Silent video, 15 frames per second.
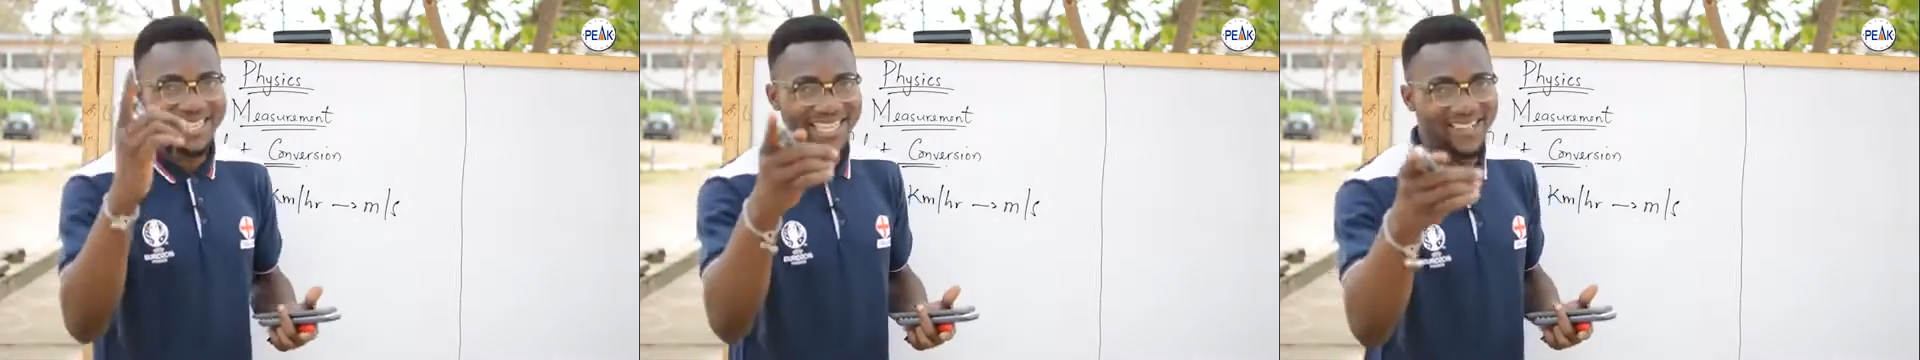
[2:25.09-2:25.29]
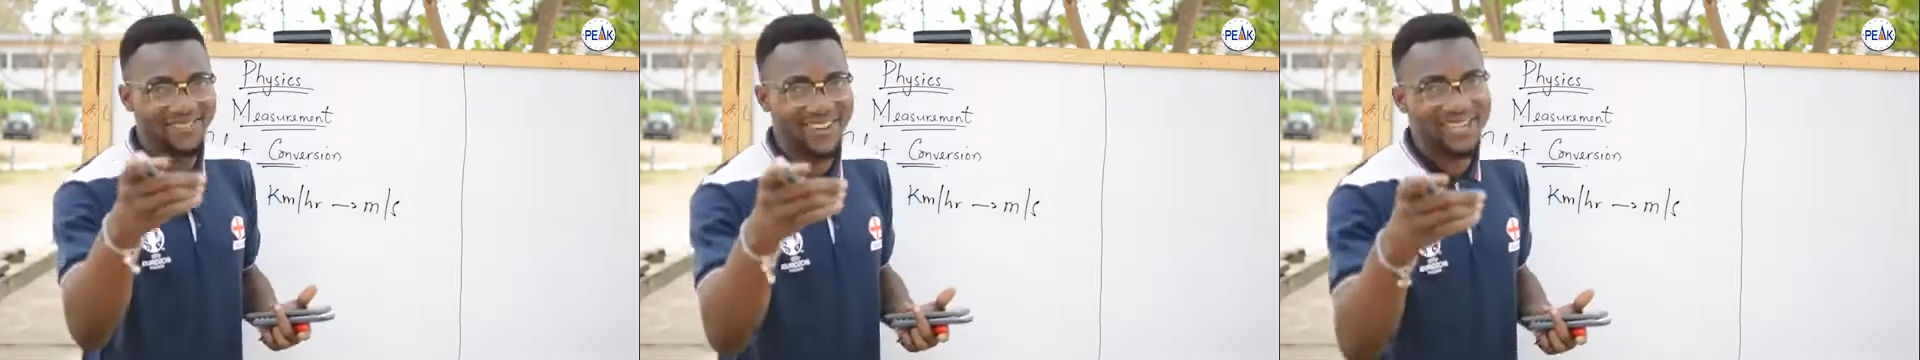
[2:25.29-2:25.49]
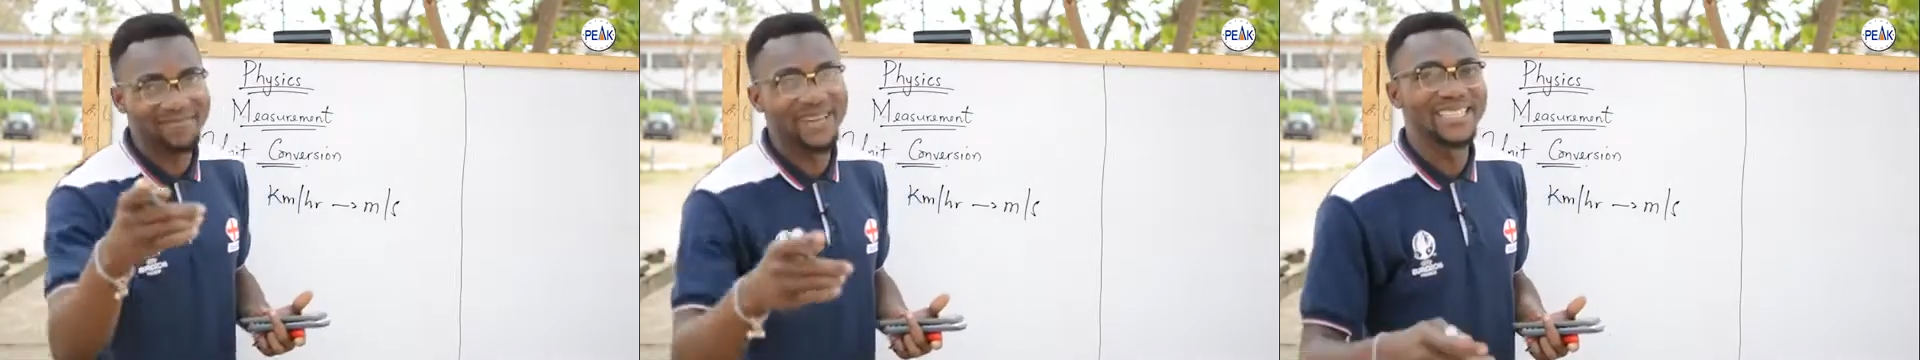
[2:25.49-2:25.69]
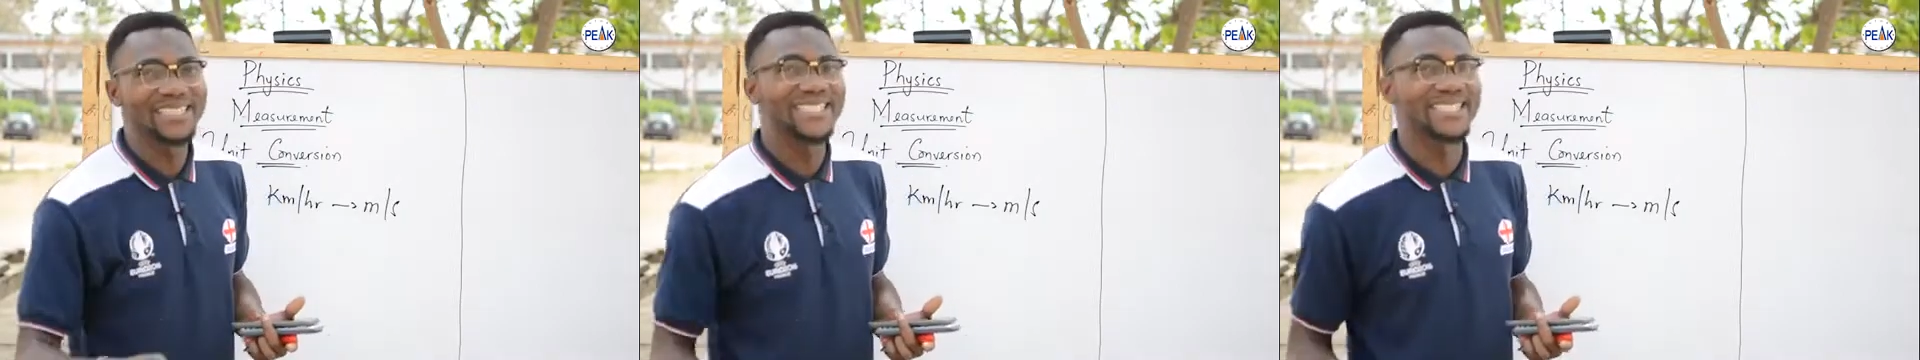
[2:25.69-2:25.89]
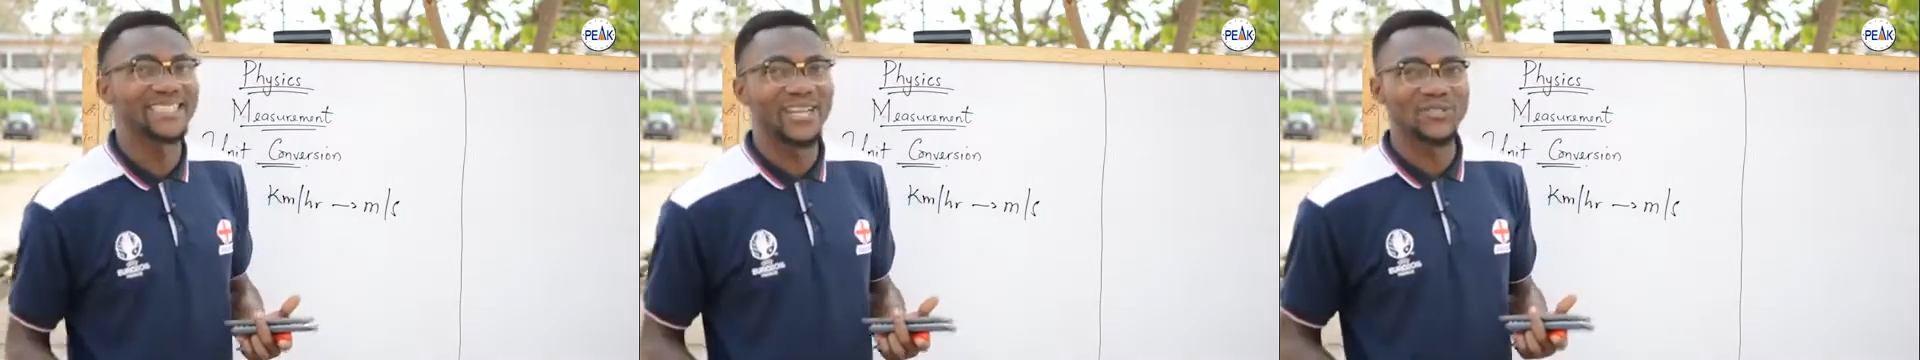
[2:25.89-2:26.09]
Divide by
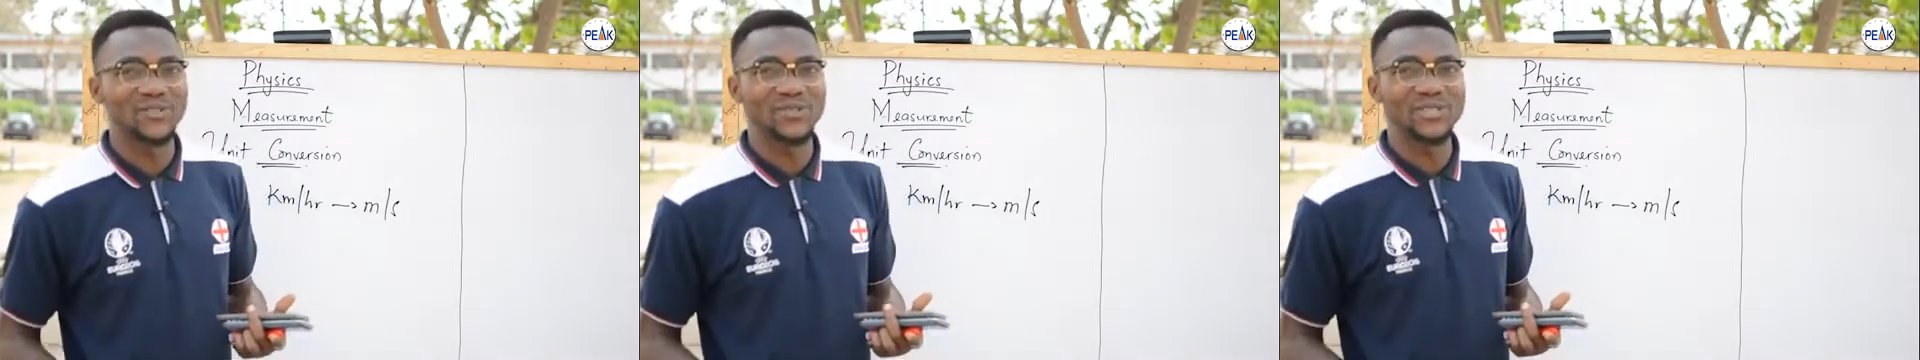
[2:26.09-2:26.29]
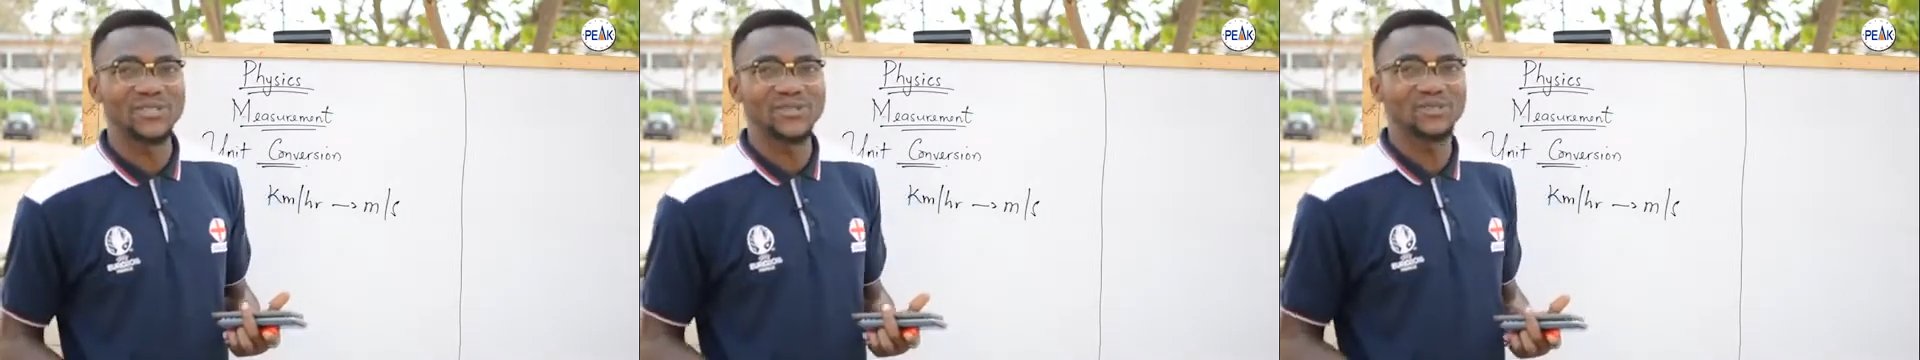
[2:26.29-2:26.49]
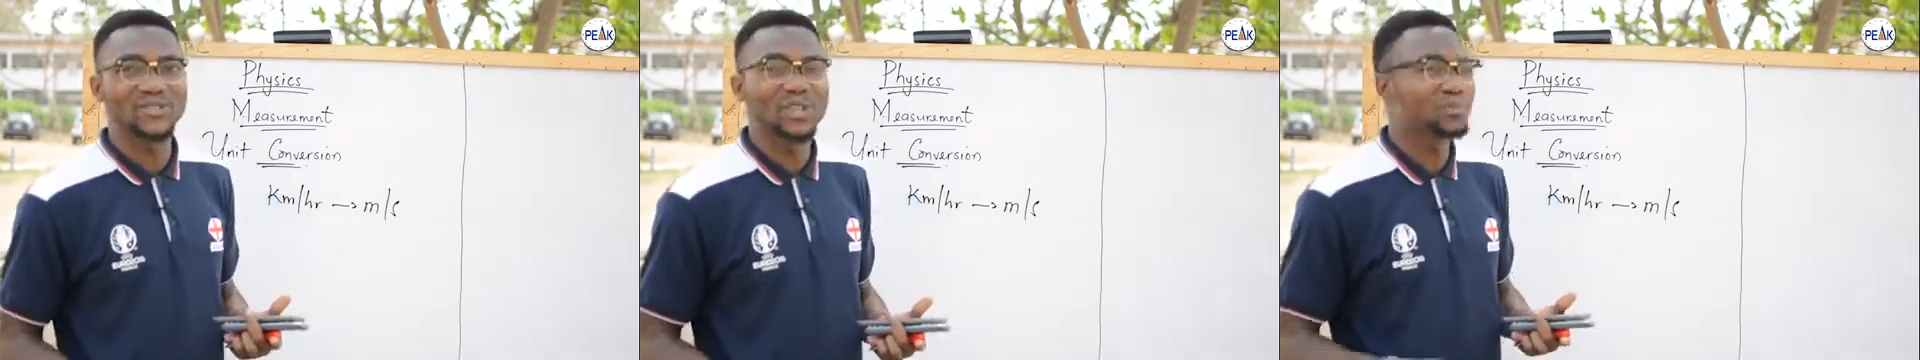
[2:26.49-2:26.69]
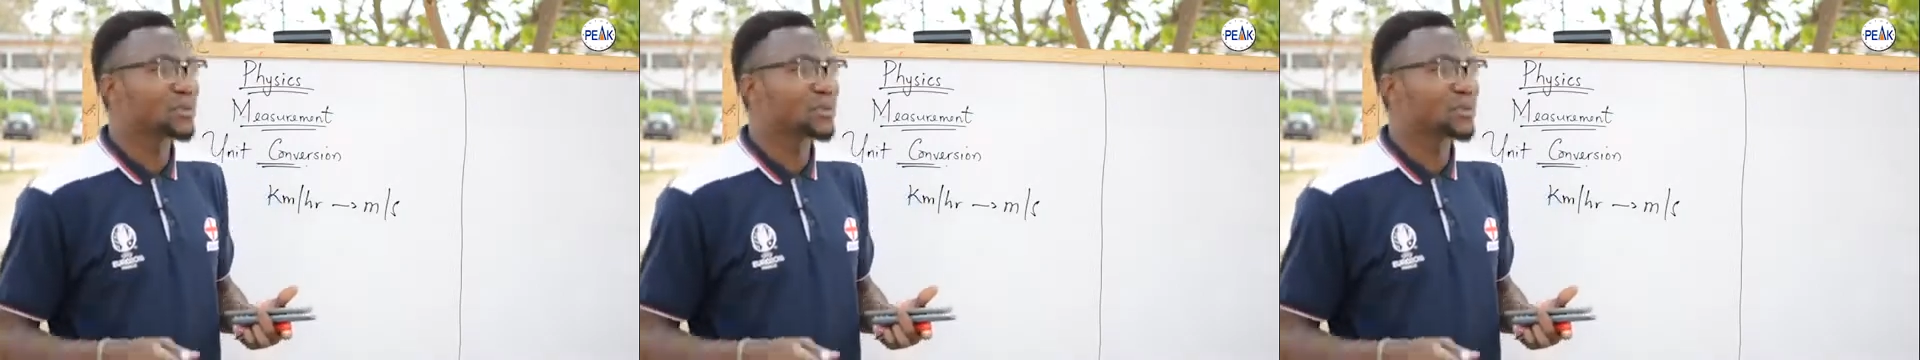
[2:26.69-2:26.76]
3600.